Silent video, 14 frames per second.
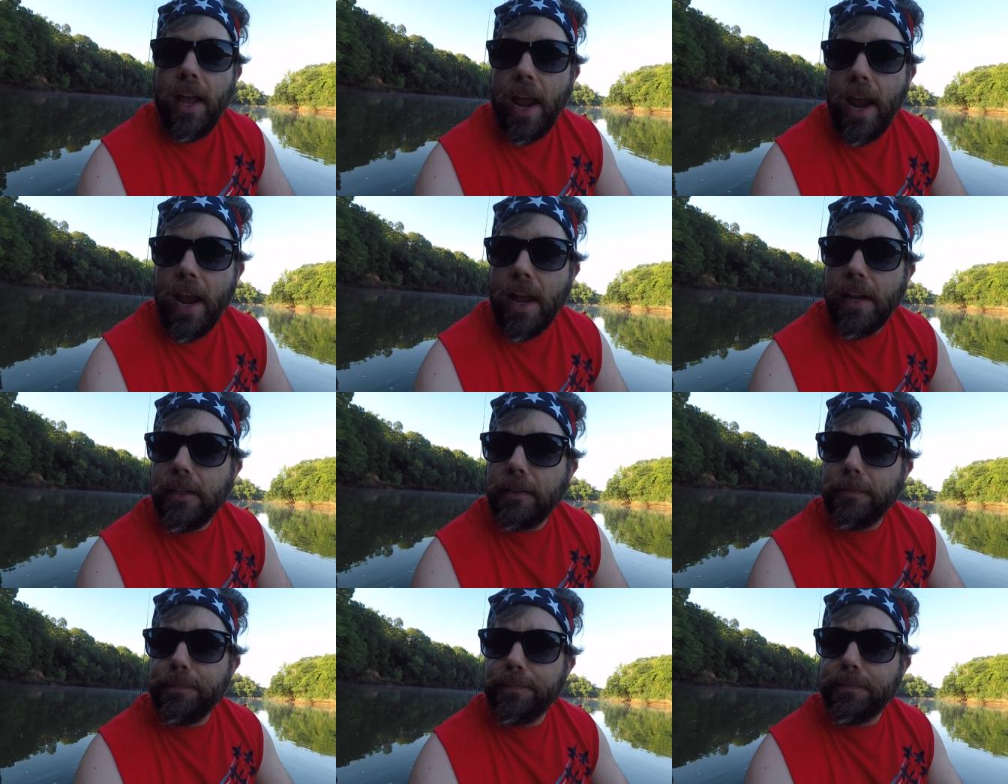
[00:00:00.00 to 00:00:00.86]
And
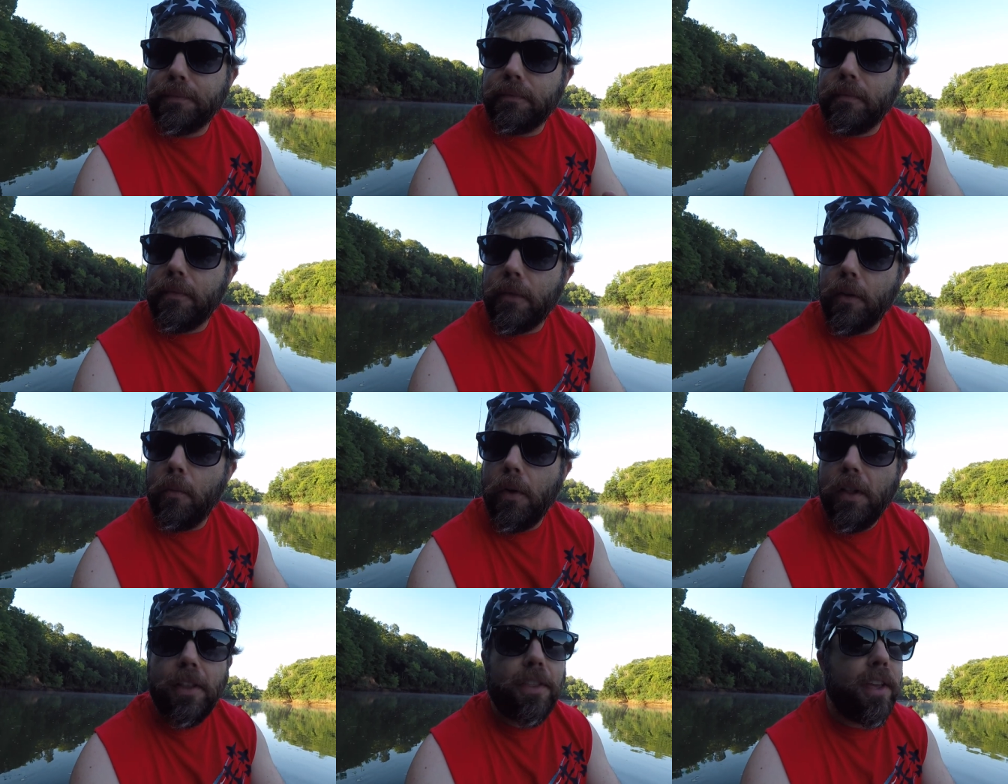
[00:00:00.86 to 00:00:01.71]

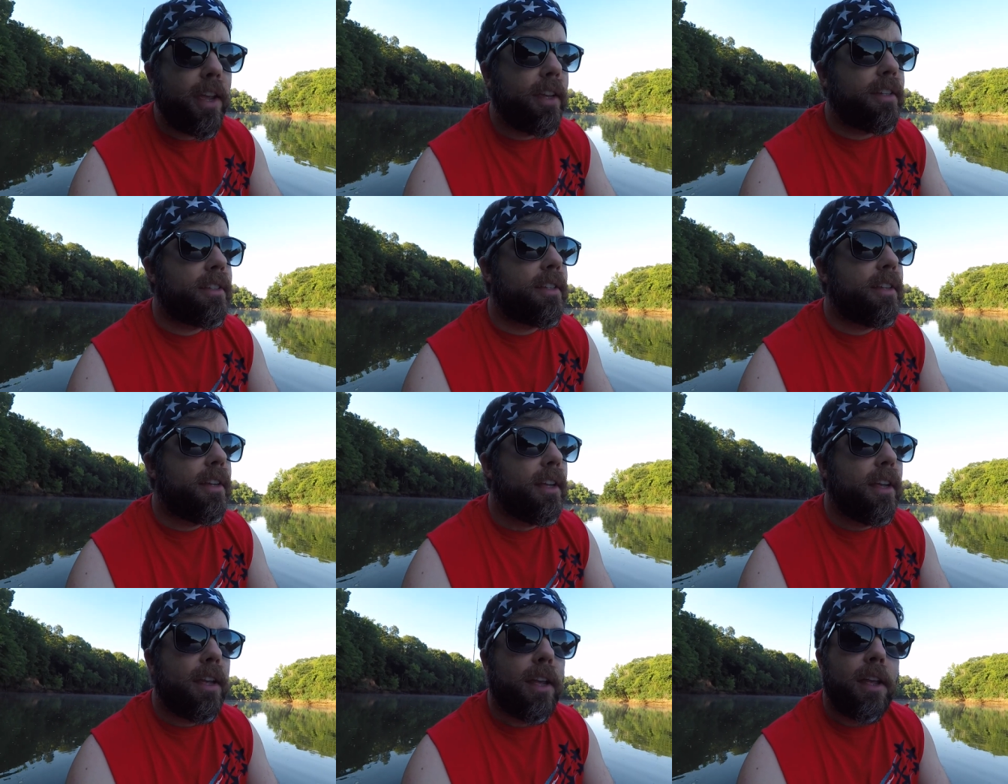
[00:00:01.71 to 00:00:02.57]
one of the things
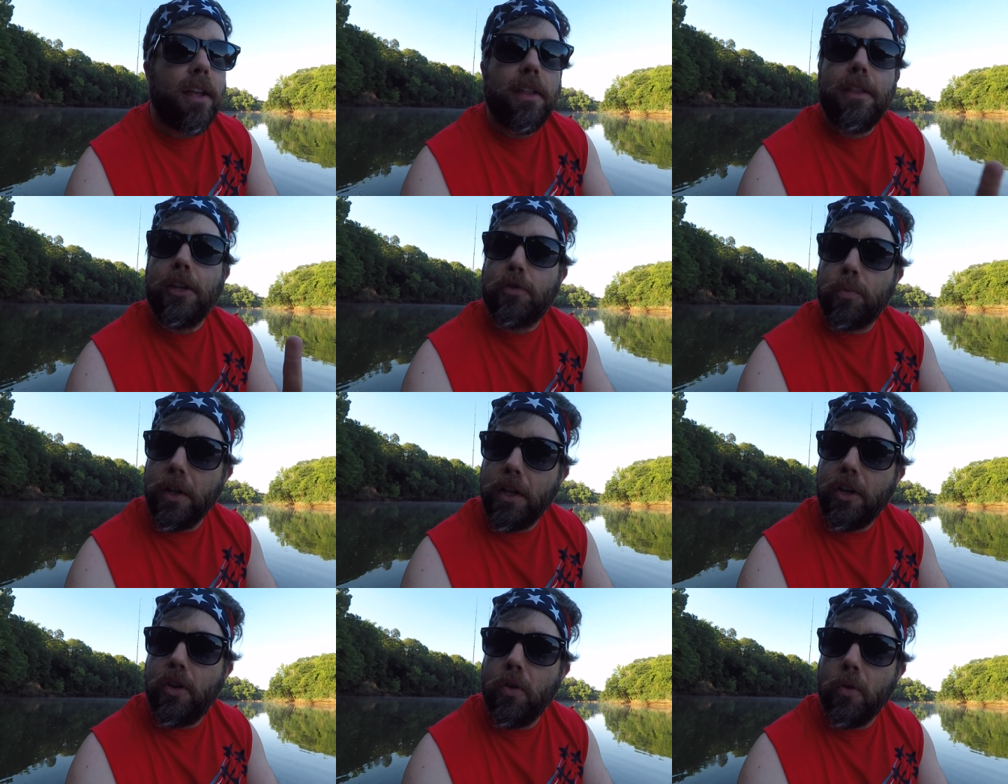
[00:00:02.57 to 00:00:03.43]
that's
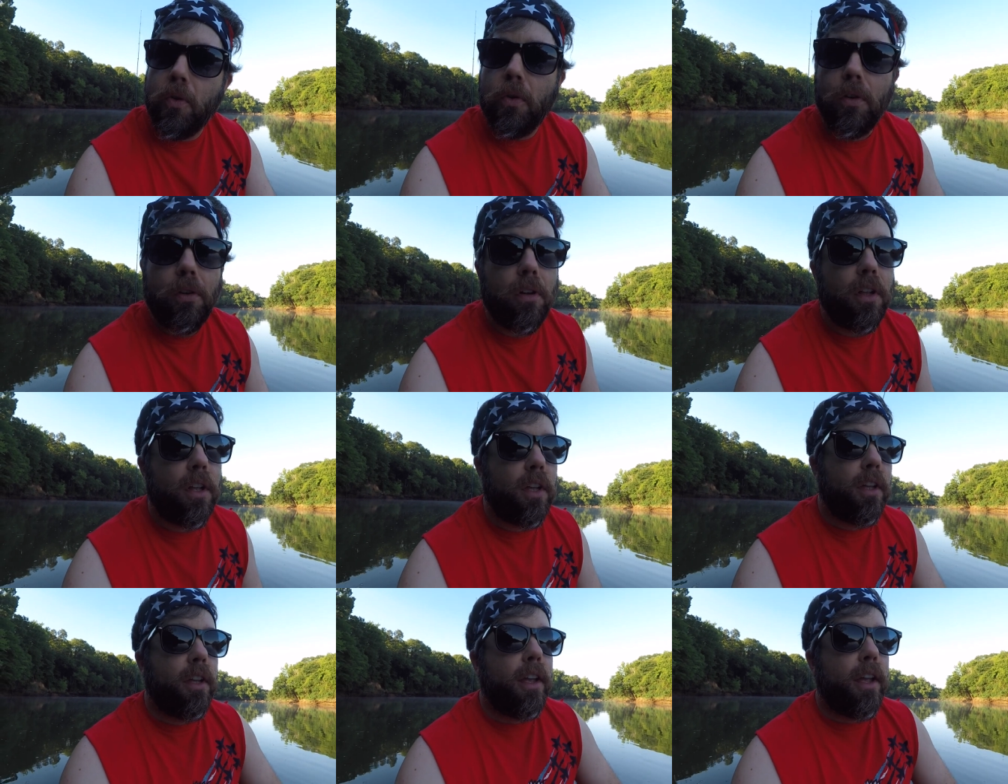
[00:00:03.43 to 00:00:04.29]
really cool
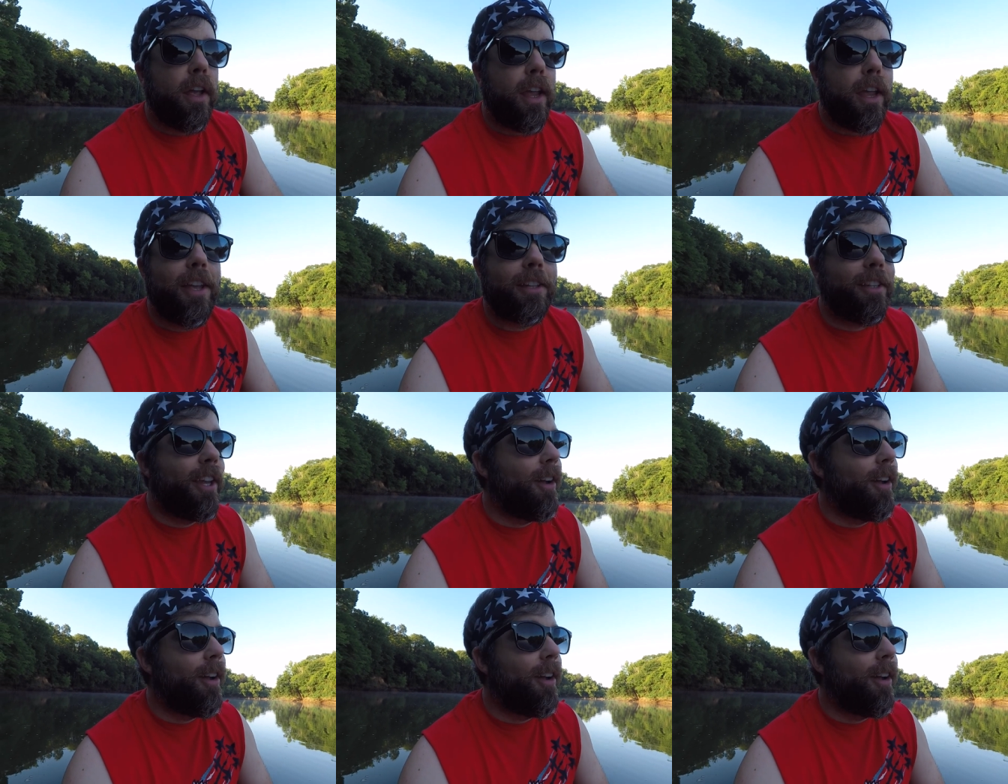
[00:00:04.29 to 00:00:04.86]
is,